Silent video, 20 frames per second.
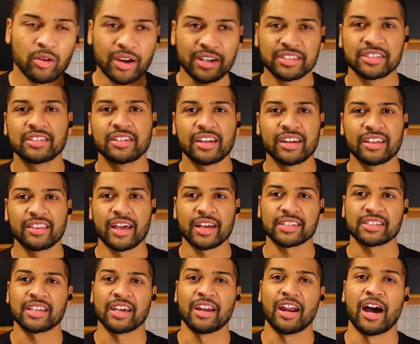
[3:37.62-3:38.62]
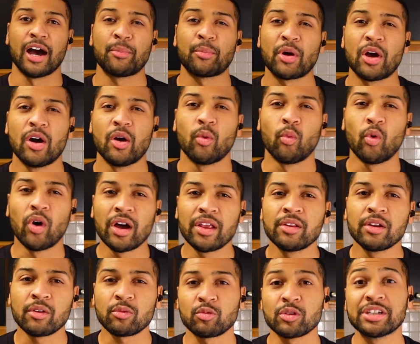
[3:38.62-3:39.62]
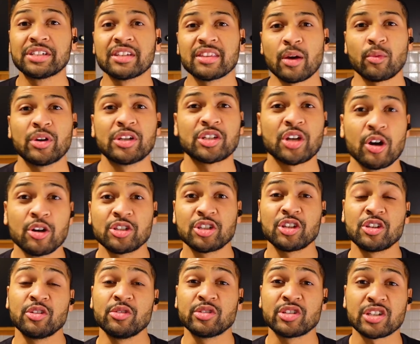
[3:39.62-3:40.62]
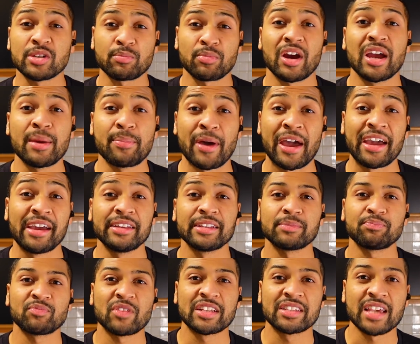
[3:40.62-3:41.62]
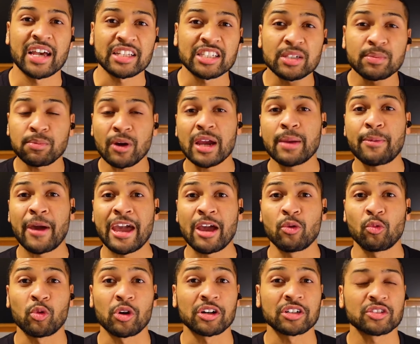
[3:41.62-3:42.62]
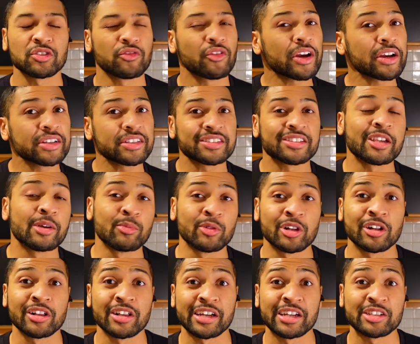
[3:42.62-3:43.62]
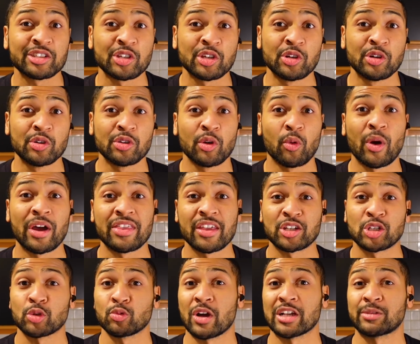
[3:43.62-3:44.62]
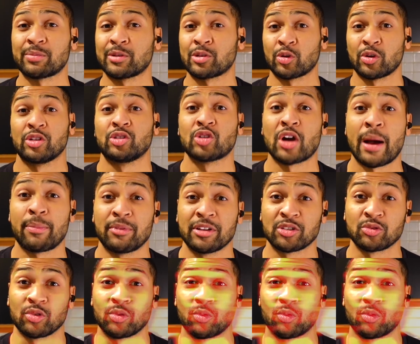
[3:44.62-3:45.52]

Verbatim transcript: Grace is getting that set up, one reason that we chose to use spray paint is that spray paint works very similarly to the way that your respiratory droplets